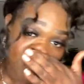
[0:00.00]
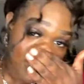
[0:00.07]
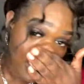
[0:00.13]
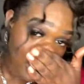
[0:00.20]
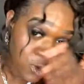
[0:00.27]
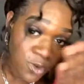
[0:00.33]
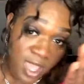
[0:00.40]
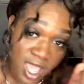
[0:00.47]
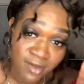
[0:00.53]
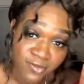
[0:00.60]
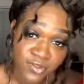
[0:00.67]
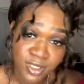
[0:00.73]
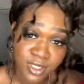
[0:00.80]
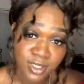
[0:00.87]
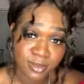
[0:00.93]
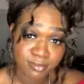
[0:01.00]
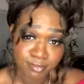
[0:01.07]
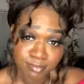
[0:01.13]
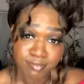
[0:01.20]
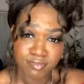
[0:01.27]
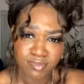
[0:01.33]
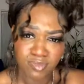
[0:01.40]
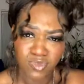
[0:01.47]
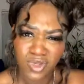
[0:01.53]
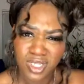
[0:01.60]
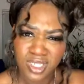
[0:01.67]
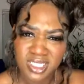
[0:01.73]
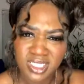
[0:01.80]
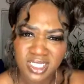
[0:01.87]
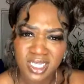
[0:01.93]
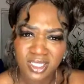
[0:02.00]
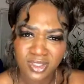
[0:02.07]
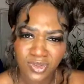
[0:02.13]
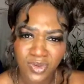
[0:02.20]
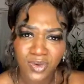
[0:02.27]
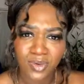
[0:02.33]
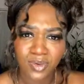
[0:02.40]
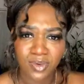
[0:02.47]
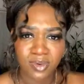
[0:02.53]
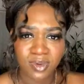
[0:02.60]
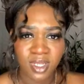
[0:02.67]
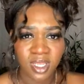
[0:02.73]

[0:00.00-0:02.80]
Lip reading: And you have to really see it through.